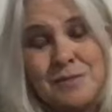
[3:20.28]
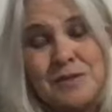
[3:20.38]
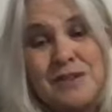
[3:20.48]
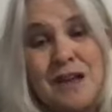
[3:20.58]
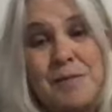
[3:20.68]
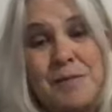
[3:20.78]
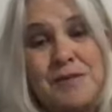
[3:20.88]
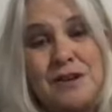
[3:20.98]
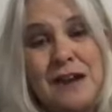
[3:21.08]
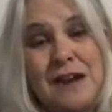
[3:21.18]
From the top
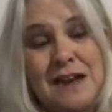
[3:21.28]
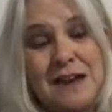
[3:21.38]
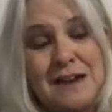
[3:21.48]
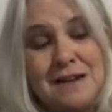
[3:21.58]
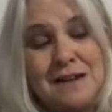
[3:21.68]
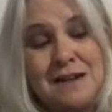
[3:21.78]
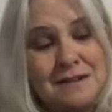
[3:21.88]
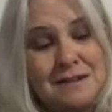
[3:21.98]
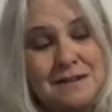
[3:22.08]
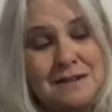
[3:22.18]
of your head
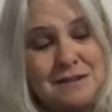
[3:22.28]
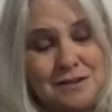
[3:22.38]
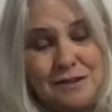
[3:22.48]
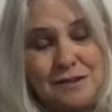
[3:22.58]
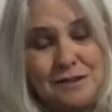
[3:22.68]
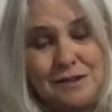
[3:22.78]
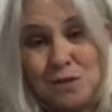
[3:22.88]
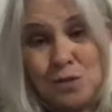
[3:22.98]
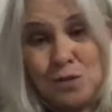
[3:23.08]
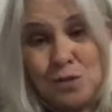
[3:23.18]
to your
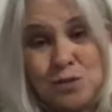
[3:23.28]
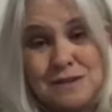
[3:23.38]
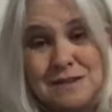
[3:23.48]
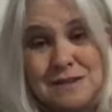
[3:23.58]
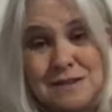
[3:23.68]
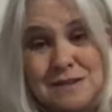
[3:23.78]
heels.